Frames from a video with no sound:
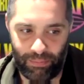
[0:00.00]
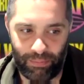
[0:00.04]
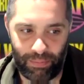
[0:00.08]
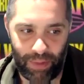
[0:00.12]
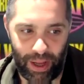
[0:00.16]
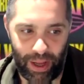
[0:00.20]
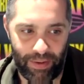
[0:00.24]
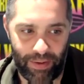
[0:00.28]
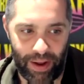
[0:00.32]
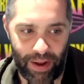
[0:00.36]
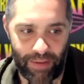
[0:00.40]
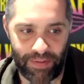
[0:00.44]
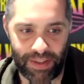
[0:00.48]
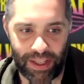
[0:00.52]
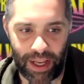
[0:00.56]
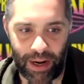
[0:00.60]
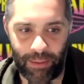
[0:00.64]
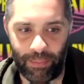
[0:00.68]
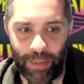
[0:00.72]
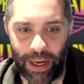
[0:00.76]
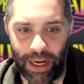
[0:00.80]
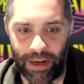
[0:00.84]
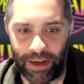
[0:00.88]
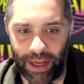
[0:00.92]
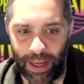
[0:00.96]
I've said it
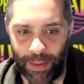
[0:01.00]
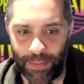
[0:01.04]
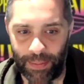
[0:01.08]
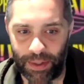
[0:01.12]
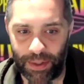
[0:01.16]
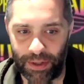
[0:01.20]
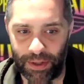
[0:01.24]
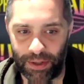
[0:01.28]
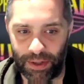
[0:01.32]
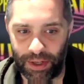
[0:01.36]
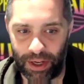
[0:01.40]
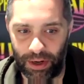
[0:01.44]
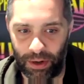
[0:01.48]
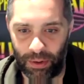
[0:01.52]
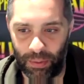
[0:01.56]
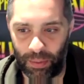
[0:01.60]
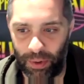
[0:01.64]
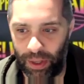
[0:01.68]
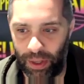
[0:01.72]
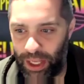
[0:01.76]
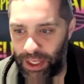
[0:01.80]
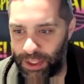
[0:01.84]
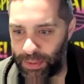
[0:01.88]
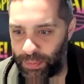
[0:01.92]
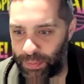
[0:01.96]
many times in this channel, Will
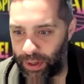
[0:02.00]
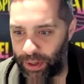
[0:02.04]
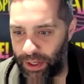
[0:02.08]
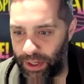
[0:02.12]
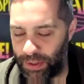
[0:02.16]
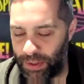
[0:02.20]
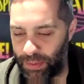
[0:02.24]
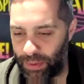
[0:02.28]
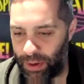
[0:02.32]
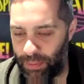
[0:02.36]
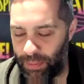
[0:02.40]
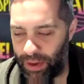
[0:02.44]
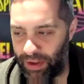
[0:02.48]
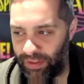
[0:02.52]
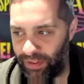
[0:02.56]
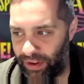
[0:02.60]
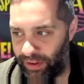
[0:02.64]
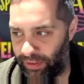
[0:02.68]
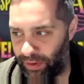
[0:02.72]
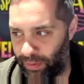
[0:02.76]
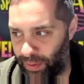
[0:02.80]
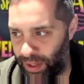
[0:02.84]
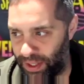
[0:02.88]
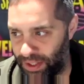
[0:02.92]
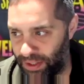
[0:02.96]
Ospreay is one of my
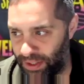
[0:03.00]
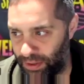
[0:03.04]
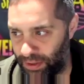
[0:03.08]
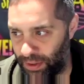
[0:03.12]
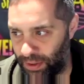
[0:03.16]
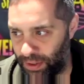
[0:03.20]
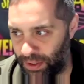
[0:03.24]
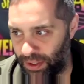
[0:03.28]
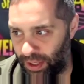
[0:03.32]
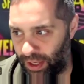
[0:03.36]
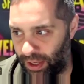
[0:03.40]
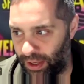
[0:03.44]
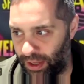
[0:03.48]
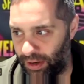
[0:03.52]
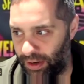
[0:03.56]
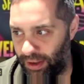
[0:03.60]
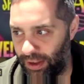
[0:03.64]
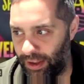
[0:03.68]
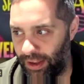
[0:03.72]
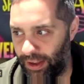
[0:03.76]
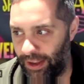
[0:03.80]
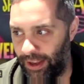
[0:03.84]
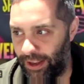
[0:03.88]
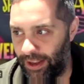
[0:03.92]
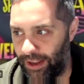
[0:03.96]
favorite wrestlers. And
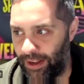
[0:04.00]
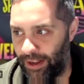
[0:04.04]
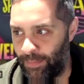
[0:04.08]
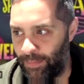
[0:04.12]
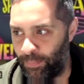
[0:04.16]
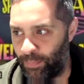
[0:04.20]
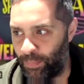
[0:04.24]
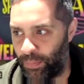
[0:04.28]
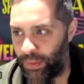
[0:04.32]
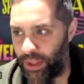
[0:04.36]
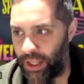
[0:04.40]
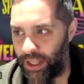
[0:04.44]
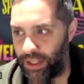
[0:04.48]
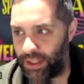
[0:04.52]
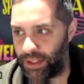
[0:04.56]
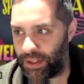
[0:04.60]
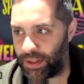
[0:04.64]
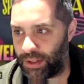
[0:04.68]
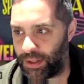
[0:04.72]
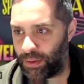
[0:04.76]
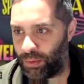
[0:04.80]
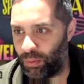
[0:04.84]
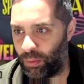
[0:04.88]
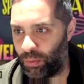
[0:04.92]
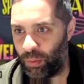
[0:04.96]

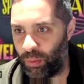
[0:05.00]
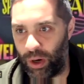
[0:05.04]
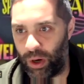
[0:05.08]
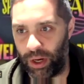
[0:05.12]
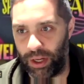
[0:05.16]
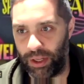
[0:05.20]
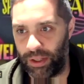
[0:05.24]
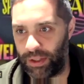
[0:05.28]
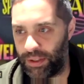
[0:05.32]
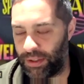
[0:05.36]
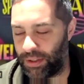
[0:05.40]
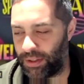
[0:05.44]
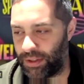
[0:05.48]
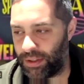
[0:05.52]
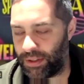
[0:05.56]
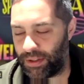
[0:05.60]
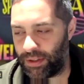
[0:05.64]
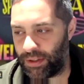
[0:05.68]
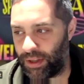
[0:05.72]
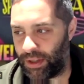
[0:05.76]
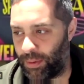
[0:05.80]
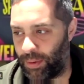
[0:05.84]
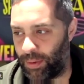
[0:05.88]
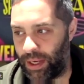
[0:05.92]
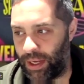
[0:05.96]

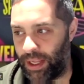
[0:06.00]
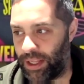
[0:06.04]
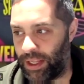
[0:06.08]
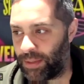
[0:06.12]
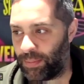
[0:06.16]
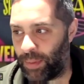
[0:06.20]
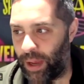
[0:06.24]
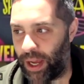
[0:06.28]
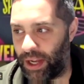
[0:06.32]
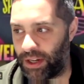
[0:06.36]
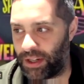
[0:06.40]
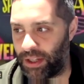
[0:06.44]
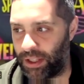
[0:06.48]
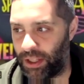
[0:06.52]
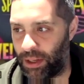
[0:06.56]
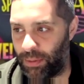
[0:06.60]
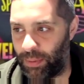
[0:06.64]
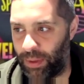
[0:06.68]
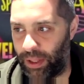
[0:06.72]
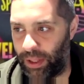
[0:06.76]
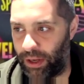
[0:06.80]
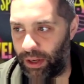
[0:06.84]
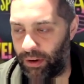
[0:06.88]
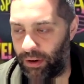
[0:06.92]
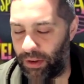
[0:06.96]
I mean, his match a little
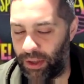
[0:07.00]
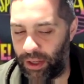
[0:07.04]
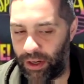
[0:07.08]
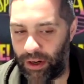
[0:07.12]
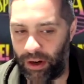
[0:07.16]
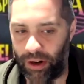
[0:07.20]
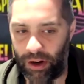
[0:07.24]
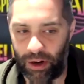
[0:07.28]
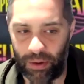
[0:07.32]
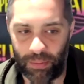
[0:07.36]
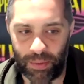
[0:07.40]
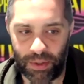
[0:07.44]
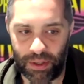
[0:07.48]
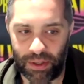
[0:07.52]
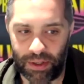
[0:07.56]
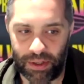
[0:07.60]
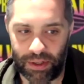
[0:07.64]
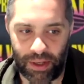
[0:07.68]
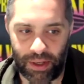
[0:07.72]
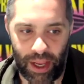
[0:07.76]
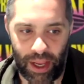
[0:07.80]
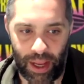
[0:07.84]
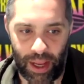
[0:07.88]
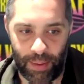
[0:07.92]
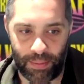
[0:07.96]
bit later on the card was just
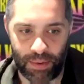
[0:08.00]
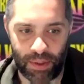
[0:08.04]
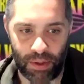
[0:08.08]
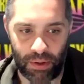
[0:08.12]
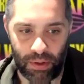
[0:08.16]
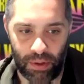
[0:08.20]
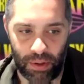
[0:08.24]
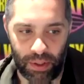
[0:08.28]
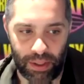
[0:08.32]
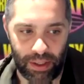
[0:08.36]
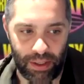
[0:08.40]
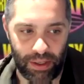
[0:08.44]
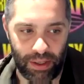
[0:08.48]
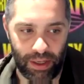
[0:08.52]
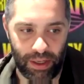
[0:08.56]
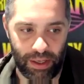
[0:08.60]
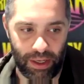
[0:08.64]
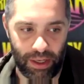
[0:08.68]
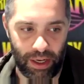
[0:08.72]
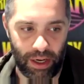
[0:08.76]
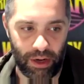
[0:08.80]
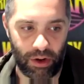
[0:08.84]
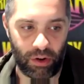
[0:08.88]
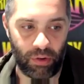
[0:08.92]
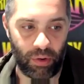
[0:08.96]
absolutely
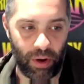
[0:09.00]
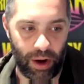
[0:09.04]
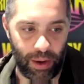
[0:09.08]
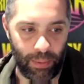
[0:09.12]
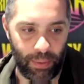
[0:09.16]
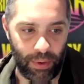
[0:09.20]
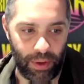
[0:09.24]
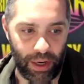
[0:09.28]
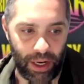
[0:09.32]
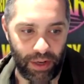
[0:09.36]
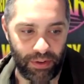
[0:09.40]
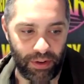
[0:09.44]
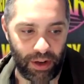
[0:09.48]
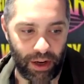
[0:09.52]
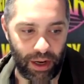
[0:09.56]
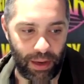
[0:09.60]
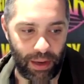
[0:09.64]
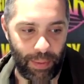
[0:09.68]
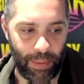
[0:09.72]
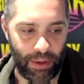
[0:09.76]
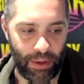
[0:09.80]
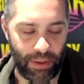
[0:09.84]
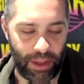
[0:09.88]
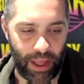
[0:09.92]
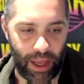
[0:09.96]
incredible. And I'll talk
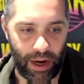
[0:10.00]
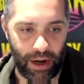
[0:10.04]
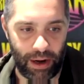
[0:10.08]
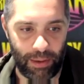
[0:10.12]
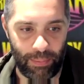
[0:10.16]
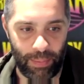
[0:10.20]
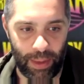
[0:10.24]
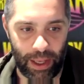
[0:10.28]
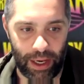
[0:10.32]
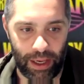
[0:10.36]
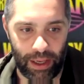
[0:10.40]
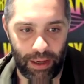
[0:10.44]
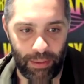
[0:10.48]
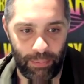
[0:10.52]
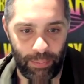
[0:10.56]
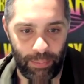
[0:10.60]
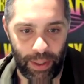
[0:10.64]
about that in a minute.